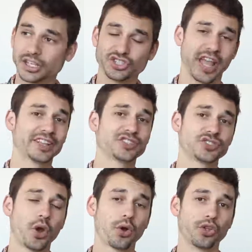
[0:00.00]

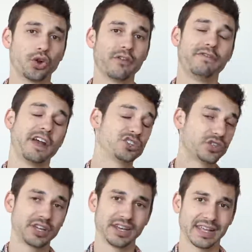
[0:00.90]
chances are you're
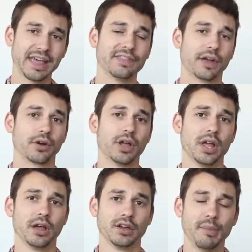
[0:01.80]
eventually going to get there,
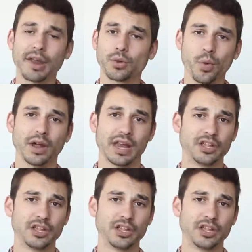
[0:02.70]
no matter what.